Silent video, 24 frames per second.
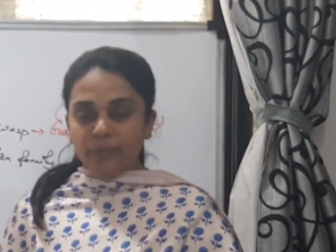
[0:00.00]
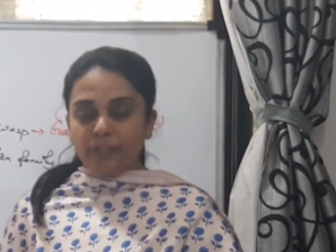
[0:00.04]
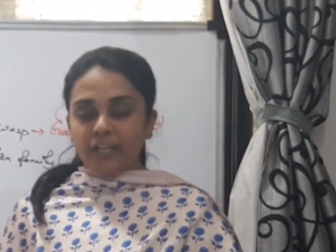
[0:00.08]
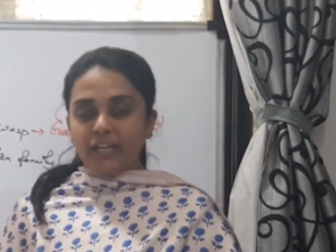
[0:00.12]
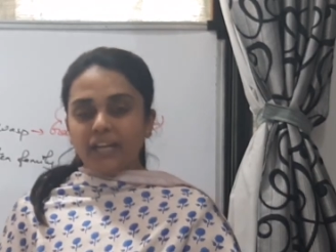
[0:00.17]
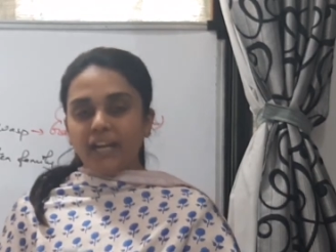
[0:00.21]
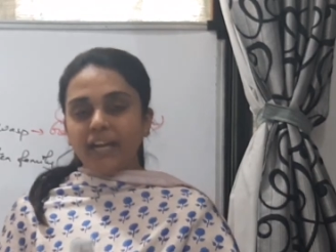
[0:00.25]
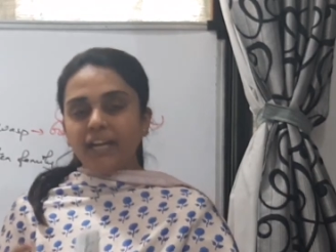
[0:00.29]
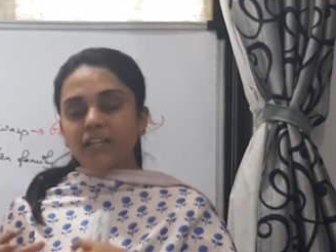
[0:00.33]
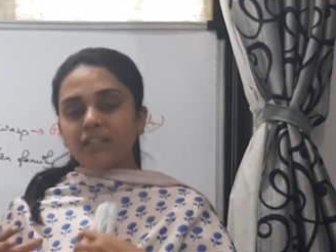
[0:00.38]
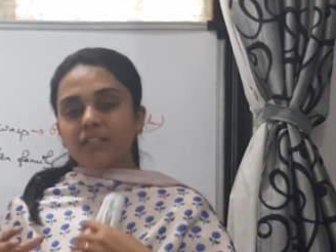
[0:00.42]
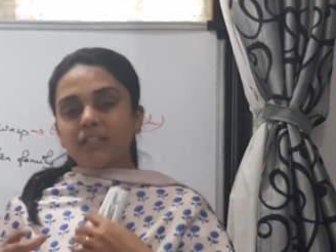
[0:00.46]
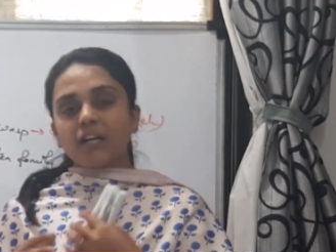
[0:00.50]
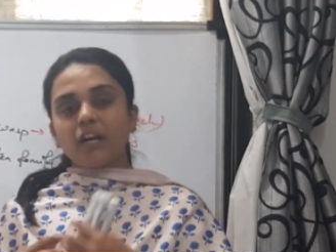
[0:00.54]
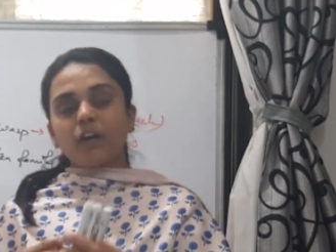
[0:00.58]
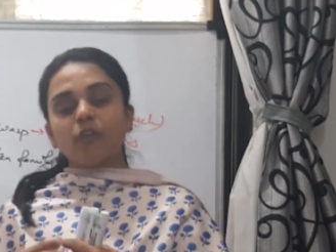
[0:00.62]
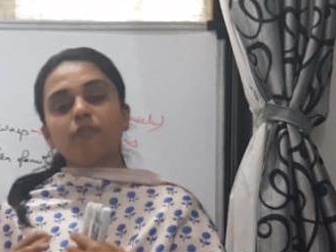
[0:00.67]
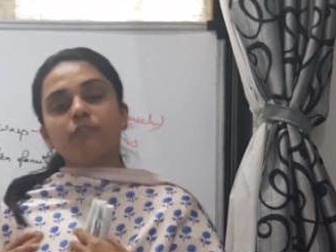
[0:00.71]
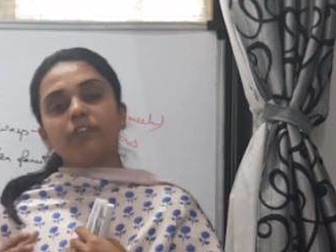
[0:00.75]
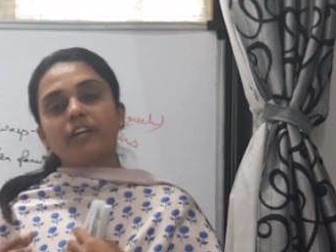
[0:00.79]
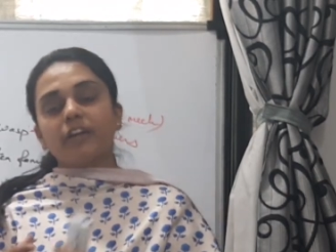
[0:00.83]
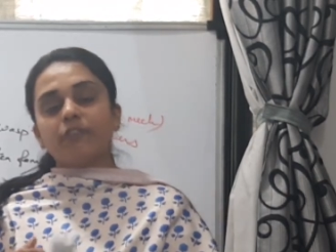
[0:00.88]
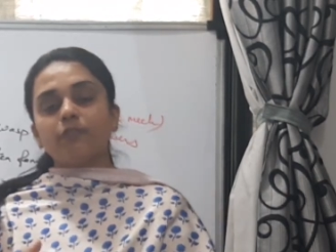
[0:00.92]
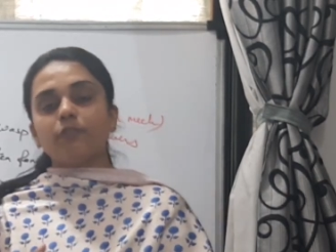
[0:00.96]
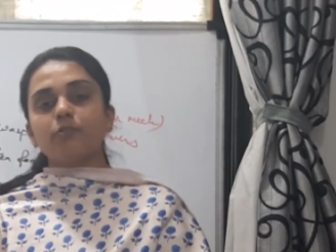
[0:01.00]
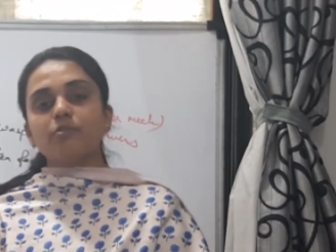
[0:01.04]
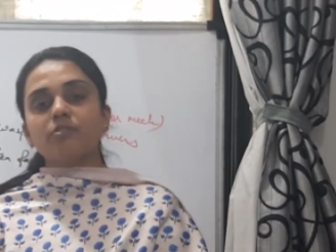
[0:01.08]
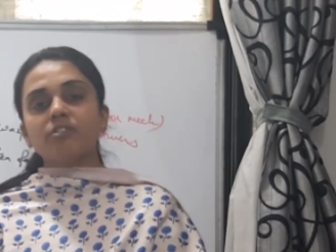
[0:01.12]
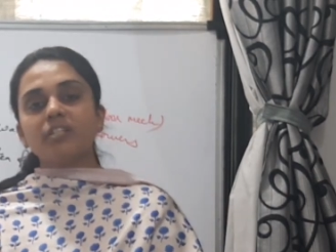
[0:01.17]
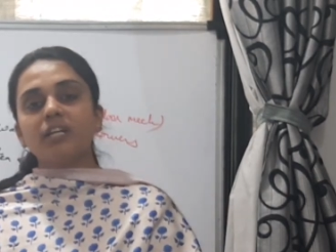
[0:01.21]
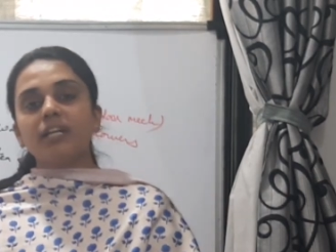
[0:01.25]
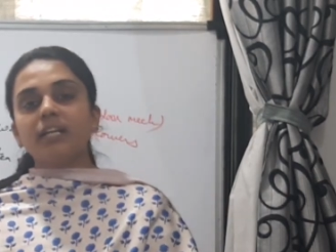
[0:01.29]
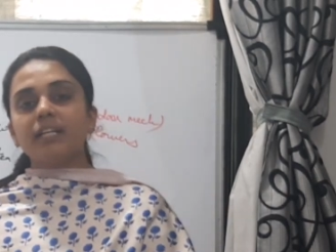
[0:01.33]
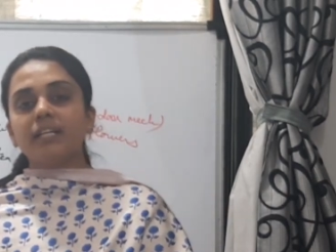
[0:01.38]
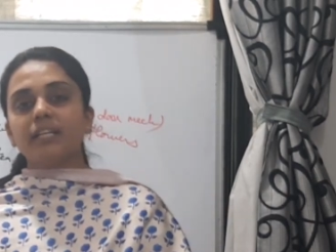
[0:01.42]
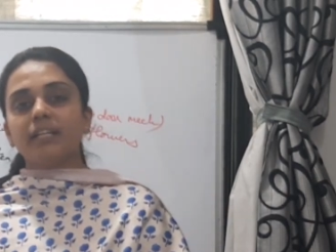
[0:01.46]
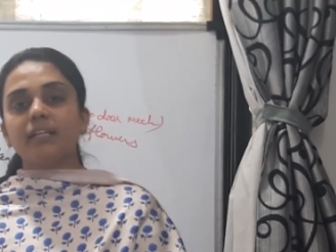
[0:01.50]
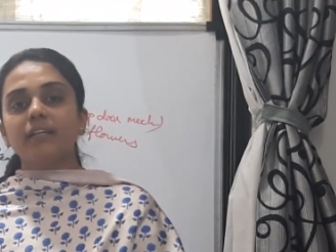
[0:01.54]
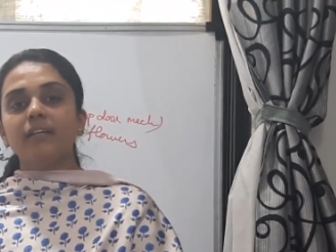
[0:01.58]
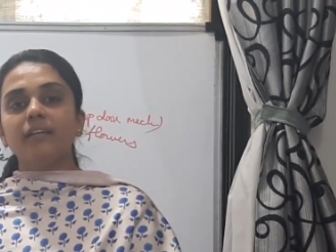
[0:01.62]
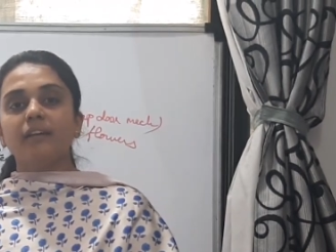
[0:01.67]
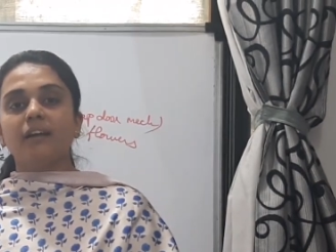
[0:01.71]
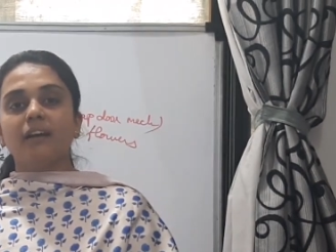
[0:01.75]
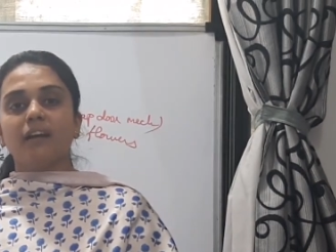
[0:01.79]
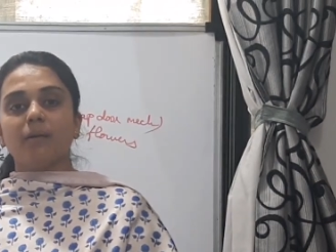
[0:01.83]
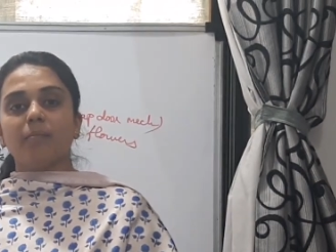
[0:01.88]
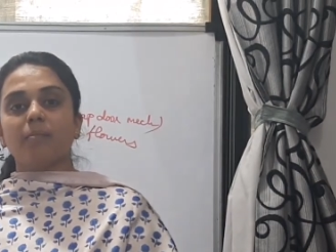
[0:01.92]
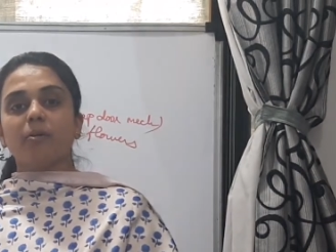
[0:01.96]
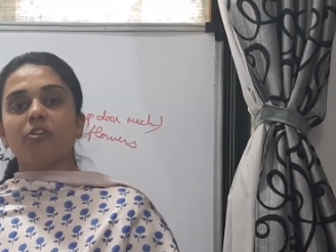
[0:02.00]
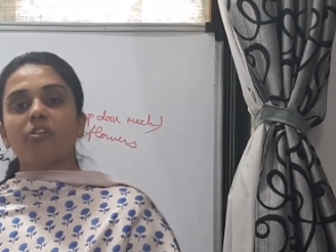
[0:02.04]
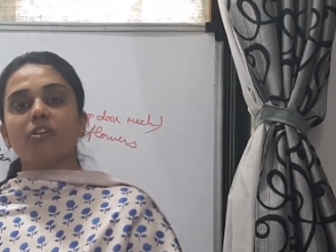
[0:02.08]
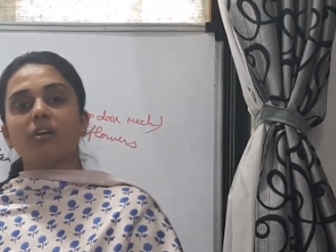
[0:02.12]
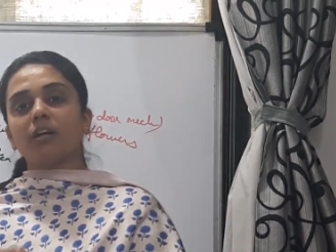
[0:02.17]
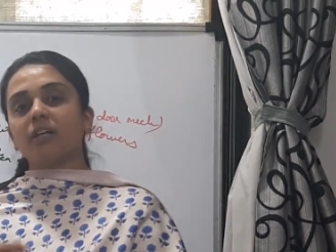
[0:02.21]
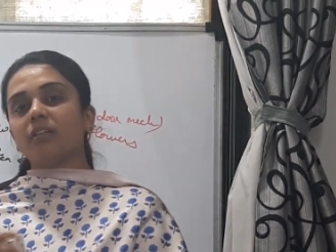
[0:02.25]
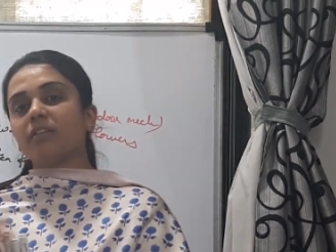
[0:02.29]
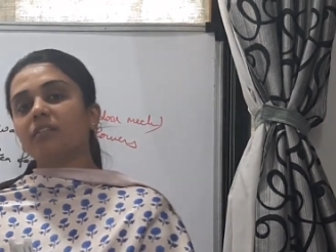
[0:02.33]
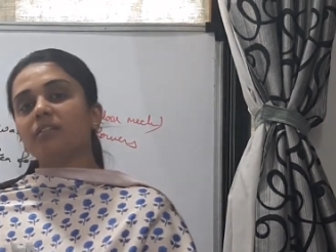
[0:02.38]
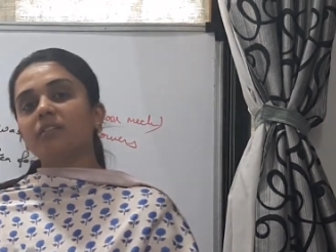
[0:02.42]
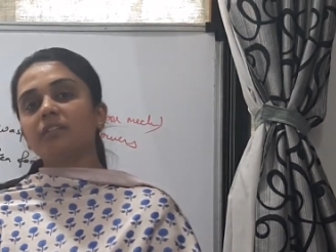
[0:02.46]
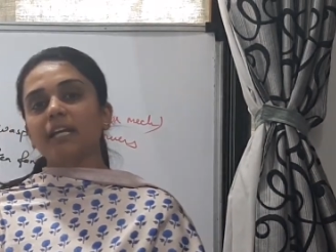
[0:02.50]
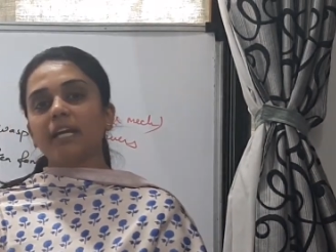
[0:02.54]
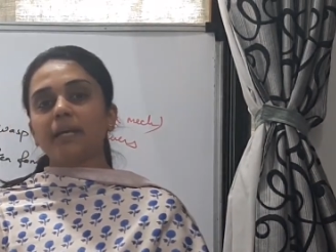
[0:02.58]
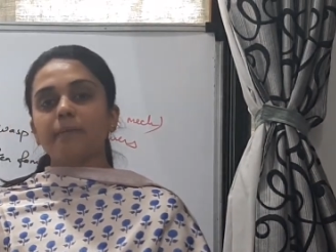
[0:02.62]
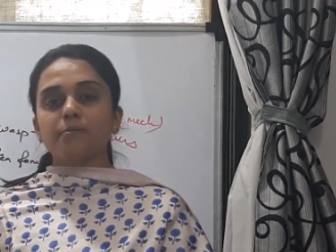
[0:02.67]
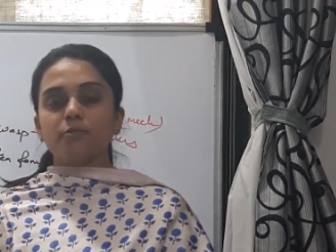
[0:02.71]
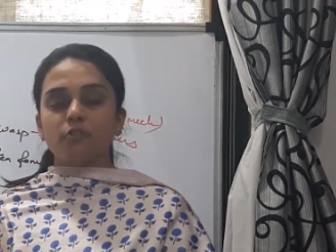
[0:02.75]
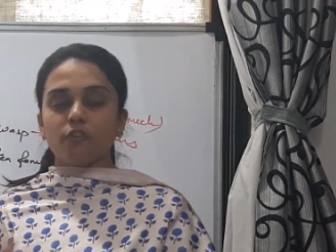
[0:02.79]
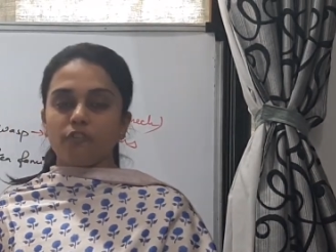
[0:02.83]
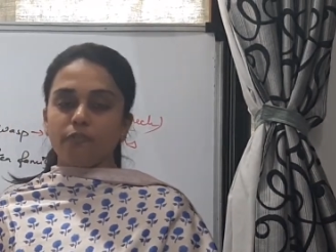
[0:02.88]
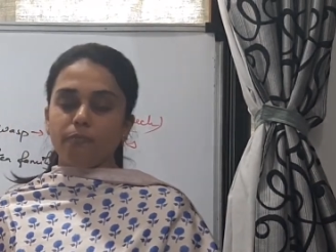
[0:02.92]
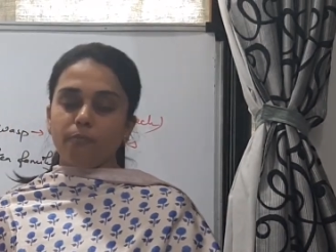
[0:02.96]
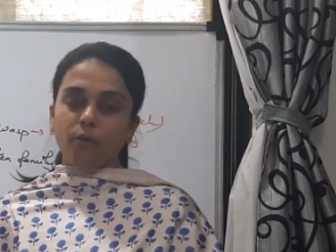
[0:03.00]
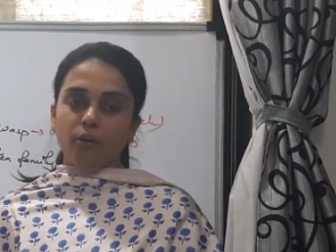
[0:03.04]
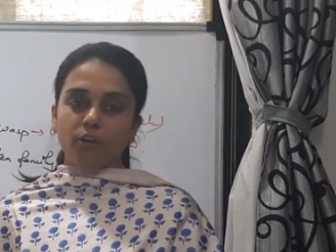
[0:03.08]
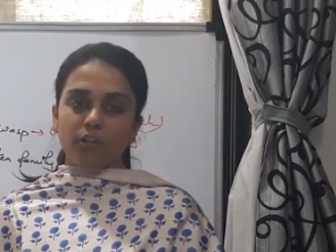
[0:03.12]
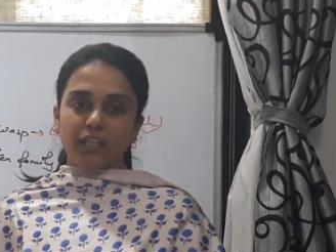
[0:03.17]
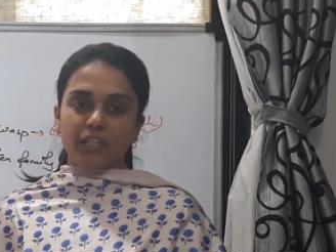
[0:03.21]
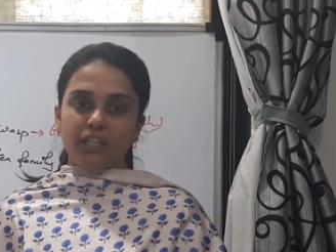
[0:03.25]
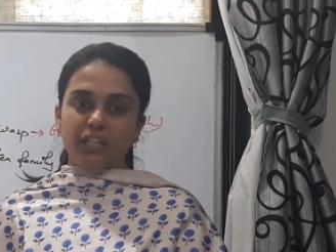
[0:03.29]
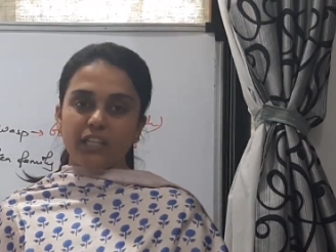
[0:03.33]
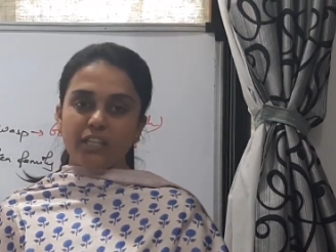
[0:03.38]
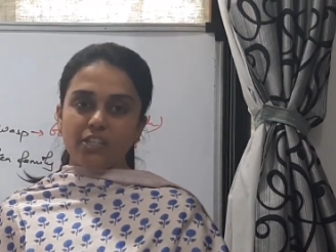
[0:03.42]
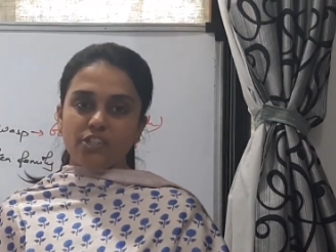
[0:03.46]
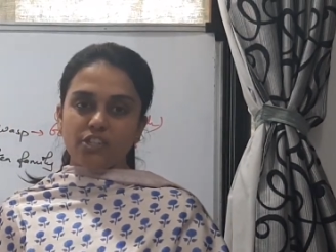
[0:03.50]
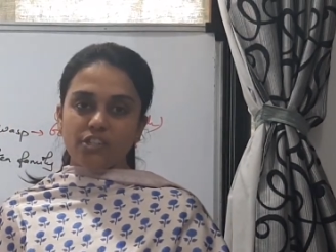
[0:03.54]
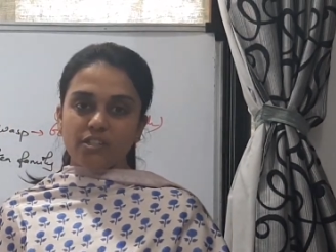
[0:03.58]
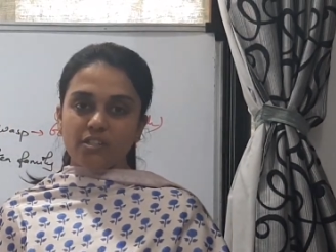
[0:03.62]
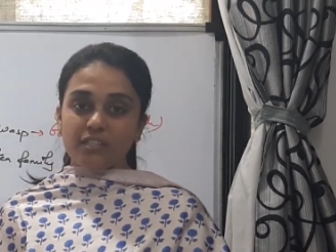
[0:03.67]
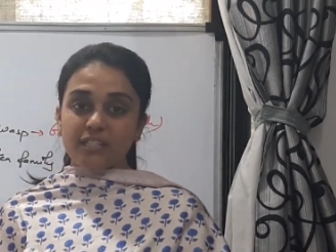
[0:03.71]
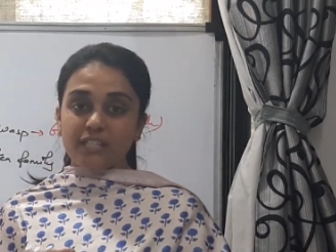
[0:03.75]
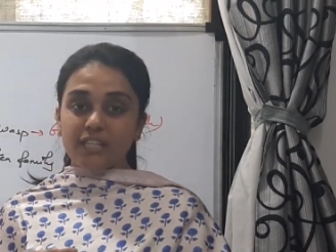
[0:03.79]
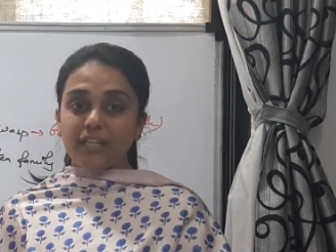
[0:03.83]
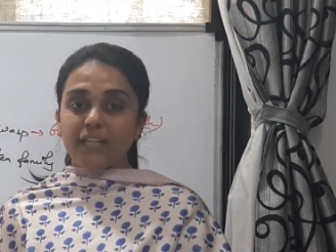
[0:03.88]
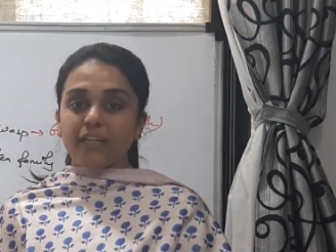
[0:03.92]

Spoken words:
Right, now we have to study about other types of pollinations,